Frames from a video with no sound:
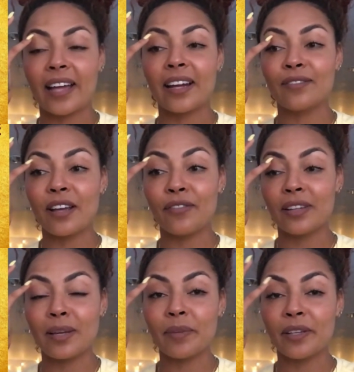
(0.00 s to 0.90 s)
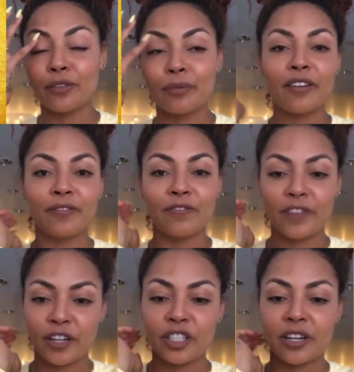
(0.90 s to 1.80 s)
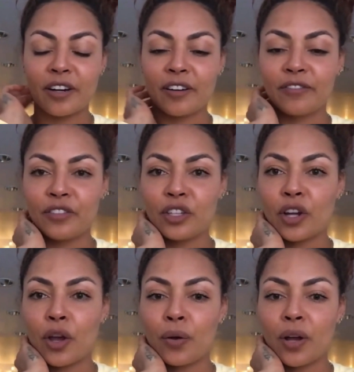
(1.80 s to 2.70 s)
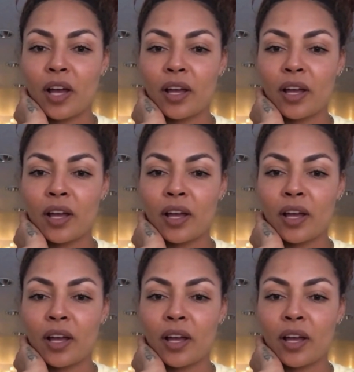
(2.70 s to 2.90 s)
and I've definitely been through my fair share of, you know,